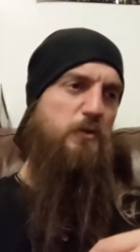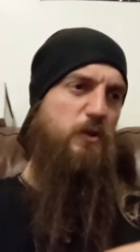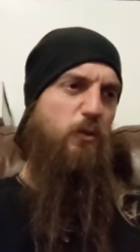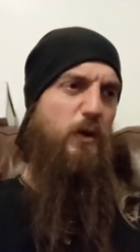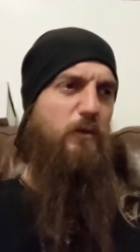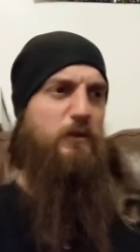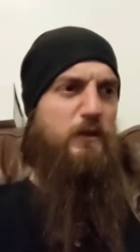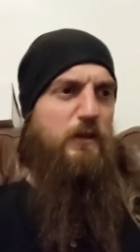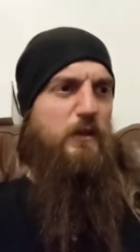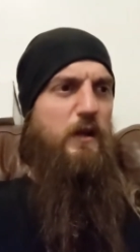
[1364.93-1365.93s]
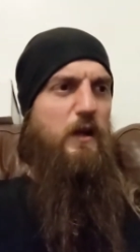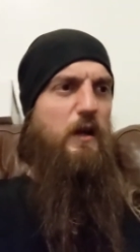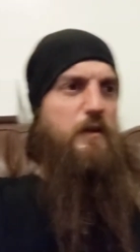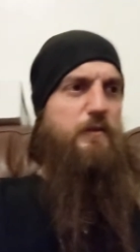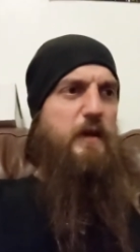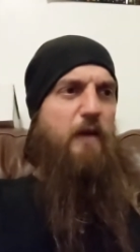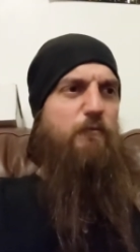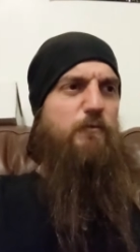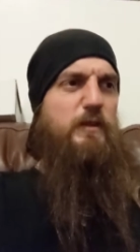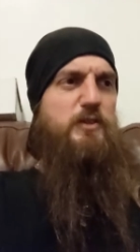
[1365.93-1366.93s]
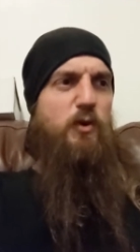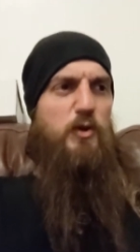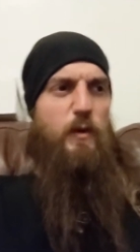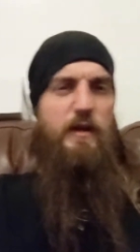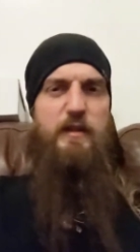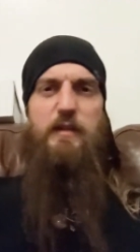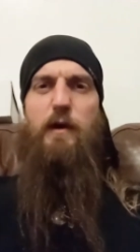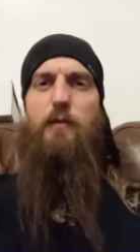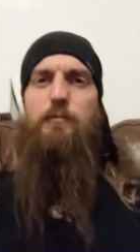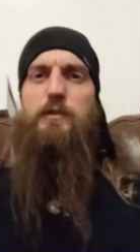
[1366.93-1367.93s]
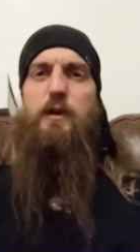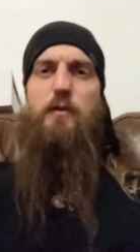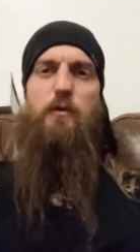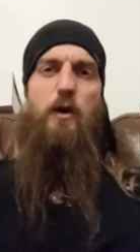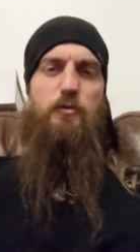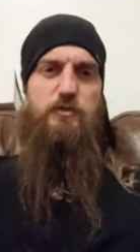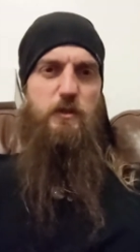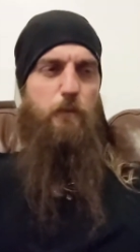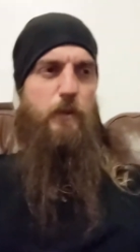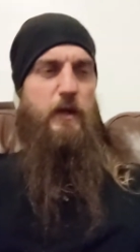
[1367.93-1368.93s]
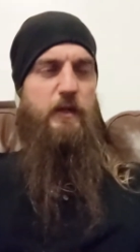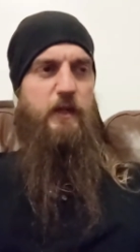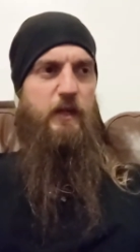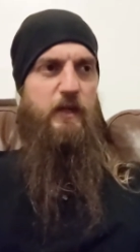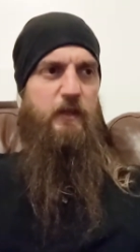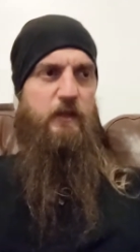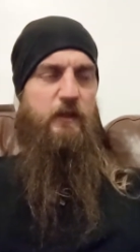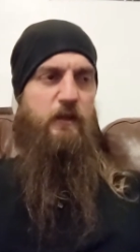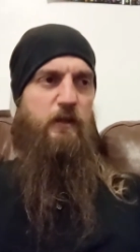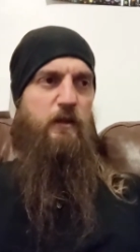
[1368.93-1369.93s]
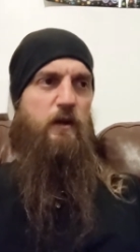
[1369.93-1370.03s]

I was like, well, they haven't really taught you anything about, you know, alternate picking,